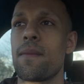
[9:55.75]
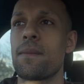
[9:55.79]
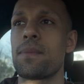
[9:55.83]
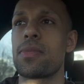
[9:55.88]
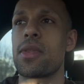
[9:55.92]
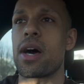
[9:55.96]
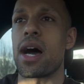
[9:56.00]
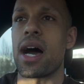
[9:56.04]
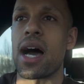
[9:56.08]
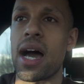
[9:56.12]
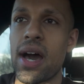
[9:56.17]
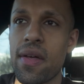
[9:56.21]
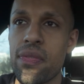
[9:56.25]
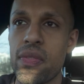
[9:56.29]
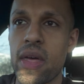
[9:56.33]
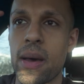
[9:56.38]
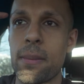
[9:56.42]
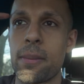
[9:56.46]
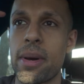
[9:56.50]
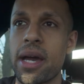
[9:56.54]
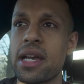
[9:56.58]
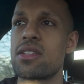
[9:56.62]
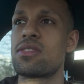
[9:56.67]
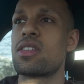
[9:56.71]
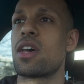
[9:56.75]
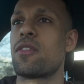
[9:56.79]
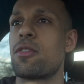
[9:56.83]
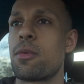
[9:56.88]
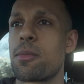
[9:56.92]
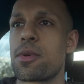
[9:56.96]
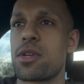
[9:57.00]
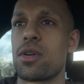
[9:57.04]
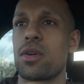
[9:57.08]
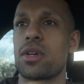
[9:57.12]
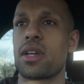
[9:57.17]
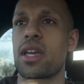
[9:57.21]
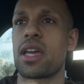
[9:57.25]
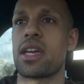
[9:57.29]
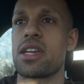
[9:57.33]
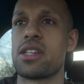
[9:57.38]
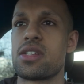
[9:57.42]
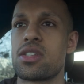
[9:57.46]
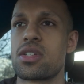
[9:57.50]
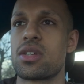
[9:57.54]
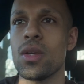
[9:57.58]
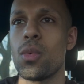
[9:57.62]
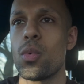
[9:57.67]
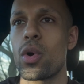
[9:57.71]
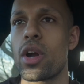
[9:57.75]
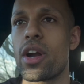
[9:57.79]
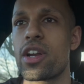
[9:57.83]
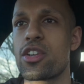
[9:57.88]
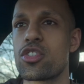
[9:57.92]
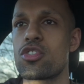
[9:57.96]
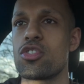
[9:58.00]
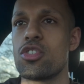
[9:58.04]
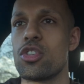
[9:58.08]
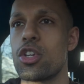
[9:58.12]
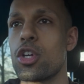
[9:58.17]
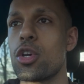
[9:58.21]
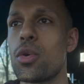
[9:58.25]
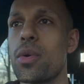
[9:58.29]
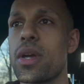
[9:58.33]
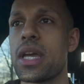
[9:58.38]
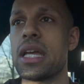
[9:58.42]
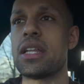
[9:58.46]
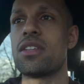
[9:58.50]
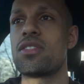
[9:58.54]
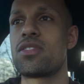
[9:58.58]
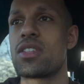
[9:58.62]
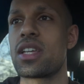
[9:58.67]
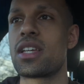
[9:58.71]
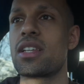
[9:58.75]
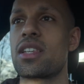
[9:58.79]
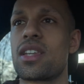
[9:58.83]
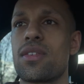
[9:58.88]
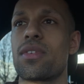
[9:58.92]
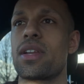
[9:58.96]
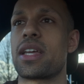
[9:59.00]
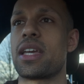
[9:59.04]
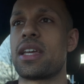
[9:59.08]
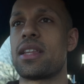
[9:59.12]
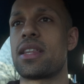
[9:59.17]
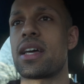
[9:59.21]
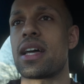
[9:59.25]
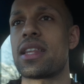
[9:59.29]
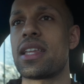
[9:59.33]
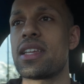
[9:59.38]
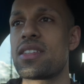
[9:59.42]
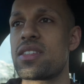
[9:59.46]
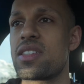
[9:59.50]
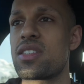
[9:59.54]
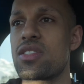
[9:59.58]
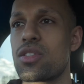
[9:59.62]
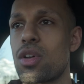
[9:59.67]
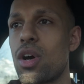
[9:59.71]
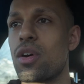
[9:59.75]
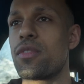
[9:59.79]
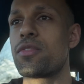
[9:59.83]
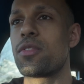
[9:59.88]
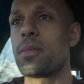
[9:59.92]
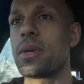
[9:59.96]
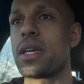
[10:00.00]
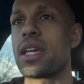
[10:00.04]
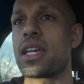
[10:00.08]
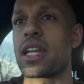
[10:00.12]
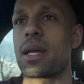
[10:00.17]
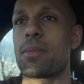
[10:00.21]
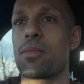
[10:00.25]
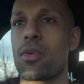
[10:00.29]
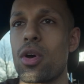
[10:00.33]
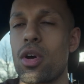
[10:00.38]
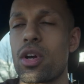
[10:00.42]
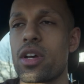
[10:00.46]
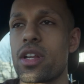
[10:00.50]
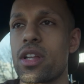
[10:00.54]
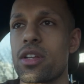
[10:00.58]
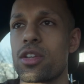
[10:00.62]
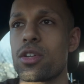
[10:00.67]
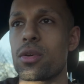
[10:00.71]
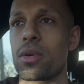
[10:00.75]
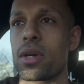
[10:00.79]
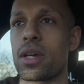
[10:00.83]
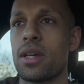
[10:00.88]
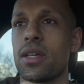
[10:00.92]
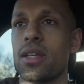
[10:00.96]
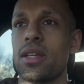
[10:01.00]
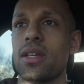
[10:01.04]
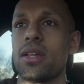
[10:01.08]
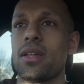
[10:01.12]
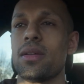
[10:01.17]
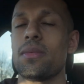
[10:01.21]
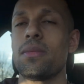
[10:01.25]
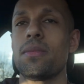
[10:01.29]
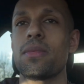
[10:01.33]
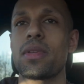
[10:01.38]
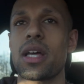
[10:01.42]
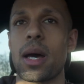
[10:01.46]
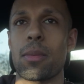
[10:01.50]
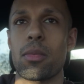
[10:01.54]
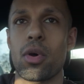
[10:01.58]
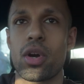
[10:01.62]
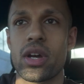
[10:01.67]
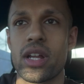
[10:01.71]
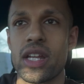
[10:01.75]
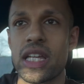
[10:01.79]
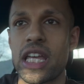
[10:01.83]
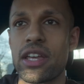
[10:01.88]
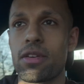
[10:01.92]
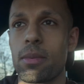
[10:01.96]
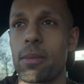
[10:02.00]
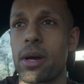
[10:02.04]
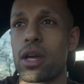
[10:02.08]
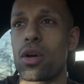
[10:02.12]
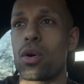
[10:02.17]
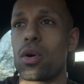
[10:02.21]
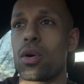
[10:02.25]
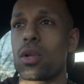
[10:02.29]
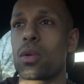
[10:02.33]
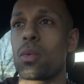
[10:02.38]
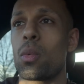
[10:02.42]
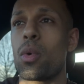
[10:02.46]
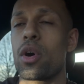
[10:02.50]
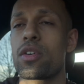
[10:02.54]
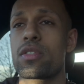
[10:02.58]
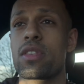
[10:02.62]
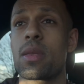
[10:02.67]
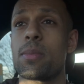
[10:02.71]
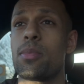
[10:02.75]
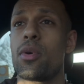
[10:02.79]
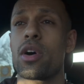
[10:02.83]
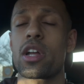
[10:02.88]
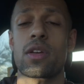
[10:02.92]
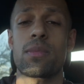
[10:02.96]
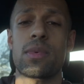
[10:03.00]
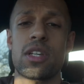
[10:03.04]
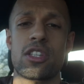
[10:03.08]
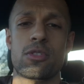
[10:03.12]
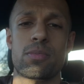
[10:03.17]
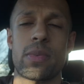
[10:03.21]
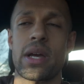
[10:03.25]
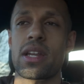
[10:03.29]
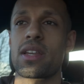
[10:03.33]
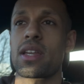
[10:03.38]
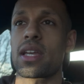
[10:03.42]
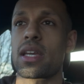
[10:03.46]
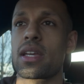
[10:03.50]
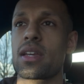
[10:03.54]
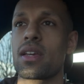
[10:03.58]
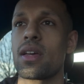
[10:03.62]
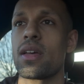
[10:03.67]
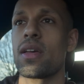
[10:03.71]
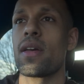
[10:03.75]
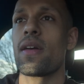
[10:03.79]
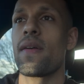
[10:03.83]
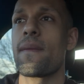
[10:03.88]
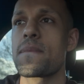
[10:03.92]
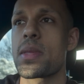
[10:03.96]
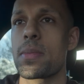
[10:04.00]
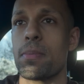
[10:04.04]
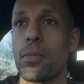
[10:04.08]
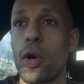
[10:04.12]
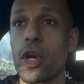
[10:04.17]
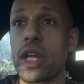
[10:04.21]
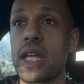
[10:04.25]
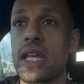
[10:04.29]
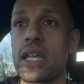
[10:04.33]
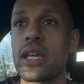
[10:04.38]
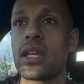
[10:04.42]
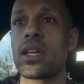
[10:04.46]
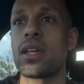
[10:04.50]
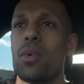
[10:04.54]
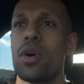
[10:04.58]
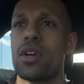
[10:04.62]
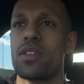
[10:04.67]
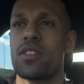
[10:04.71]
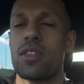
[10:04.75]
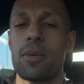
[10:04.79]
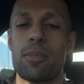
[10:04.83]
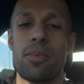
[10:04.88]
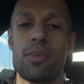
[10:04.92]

that I had that mindset from a young age, where I just knew instinctively that this is not for me and I'm not going to do it. I'm not going to give it my all. What's the point of me spending money? What is the